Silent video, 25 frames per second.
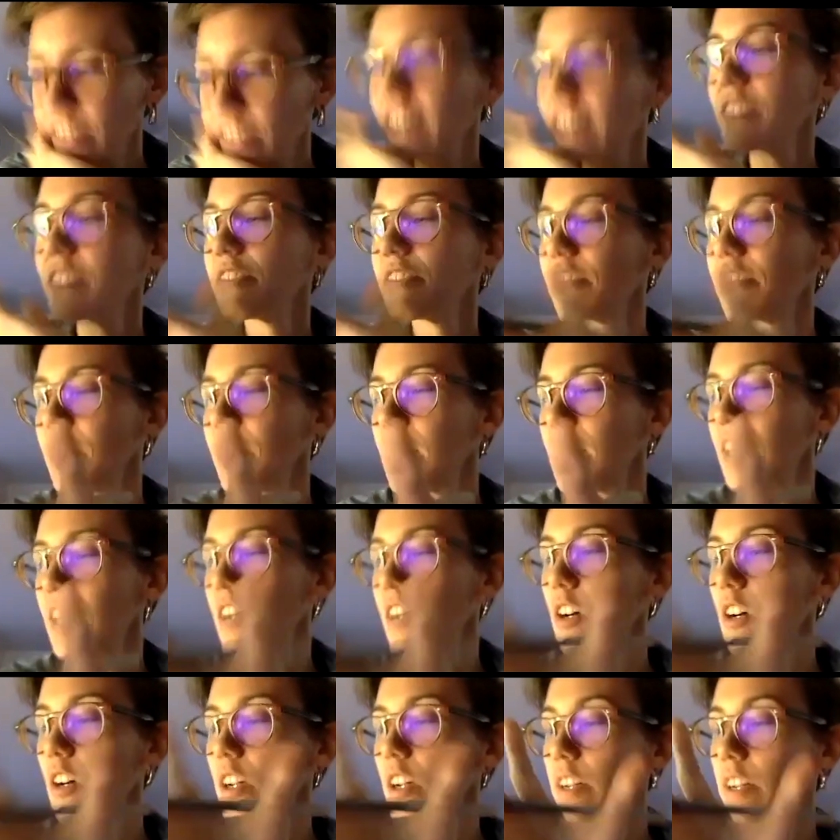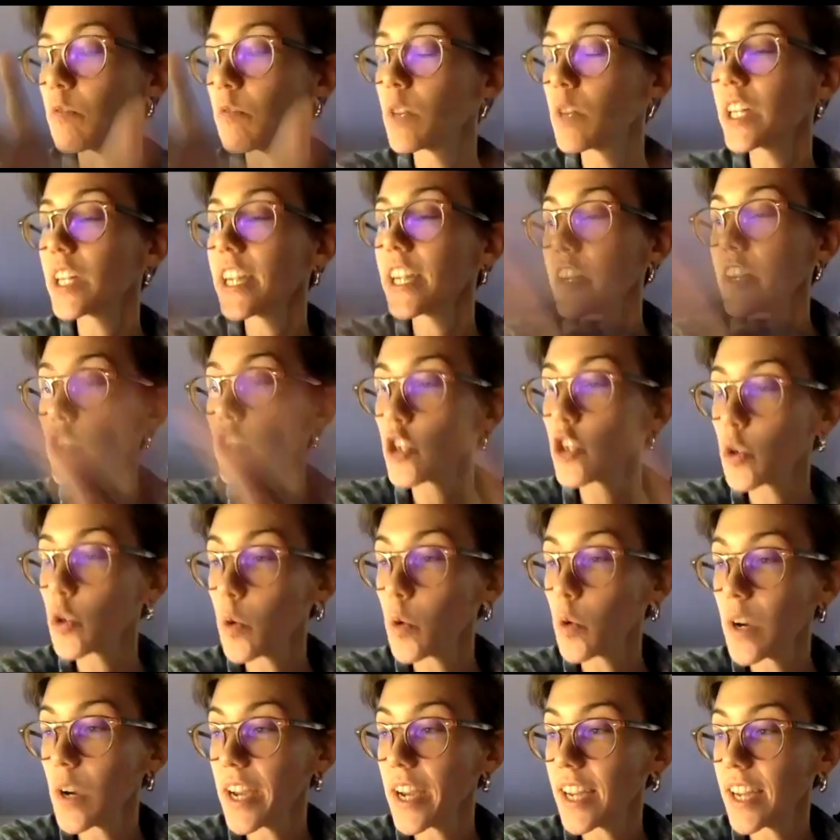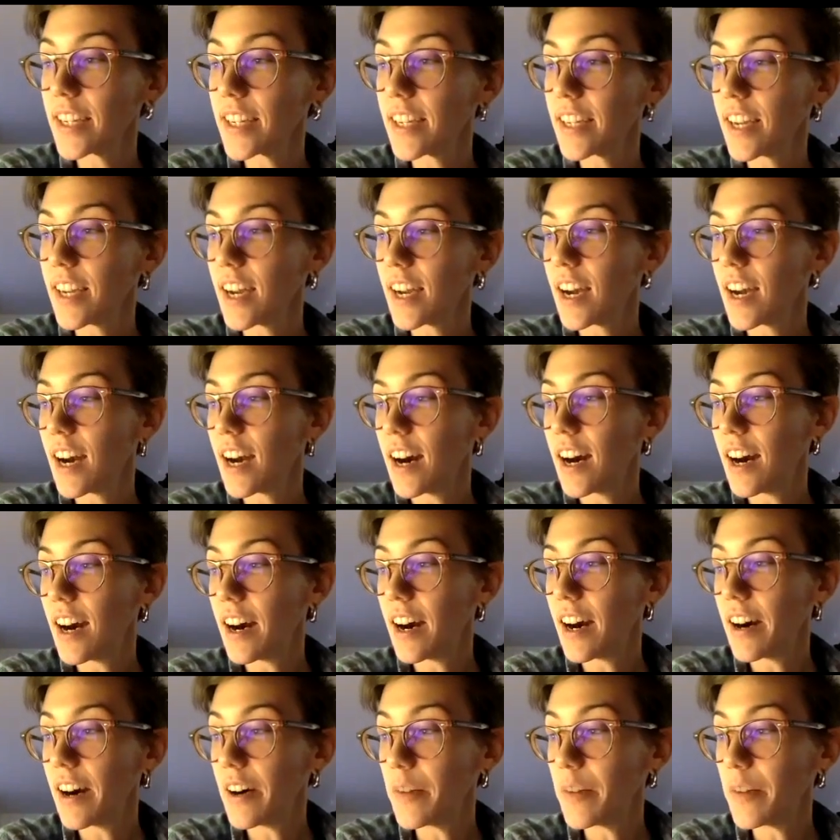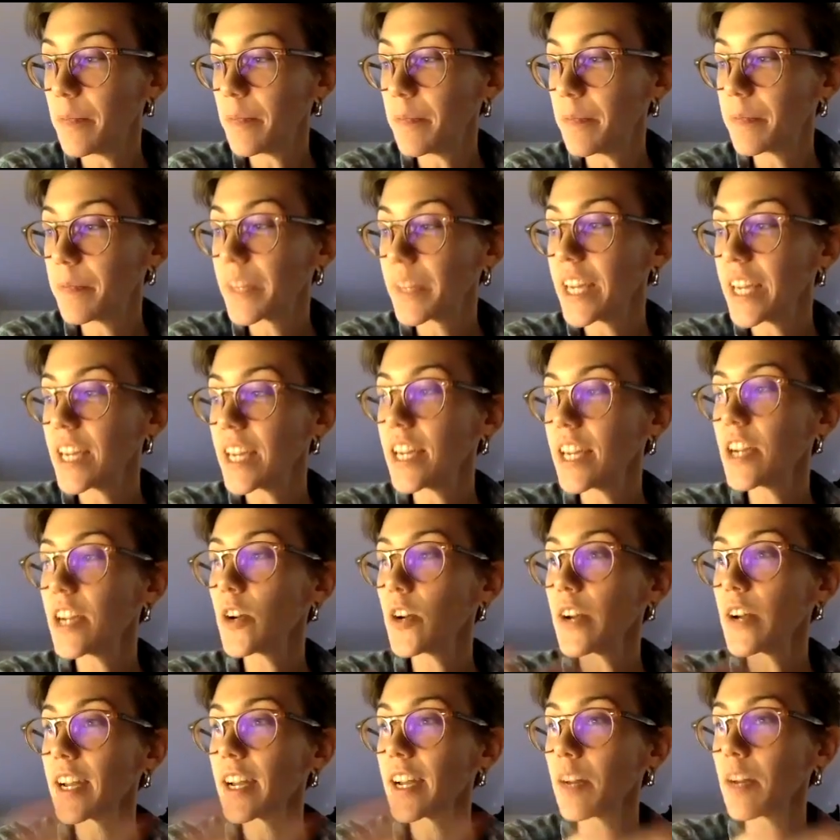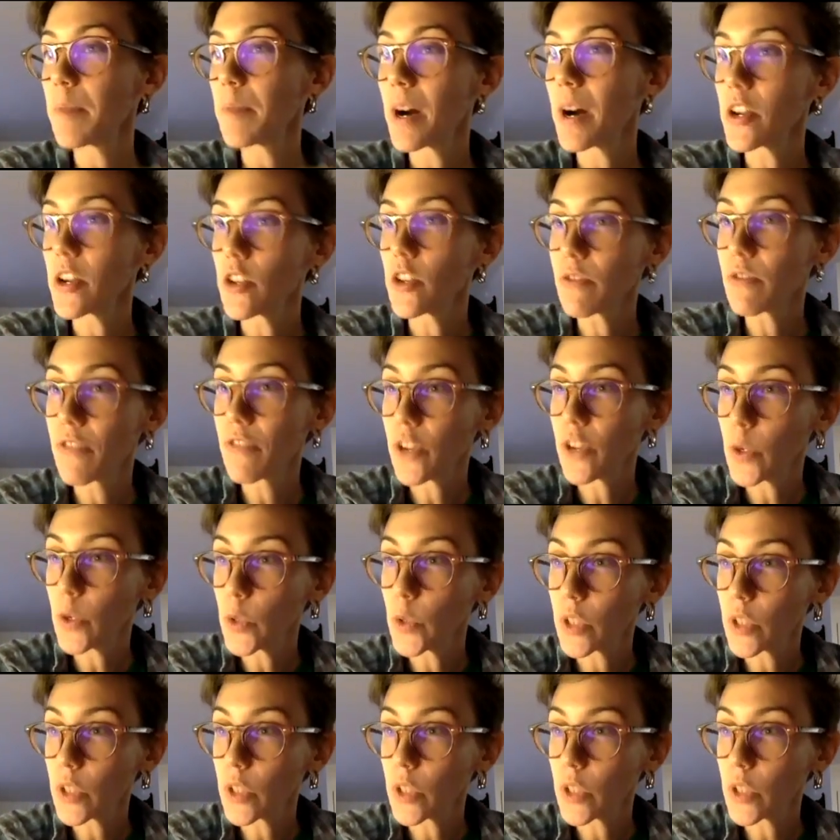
have really enjoyed um, hearing about your views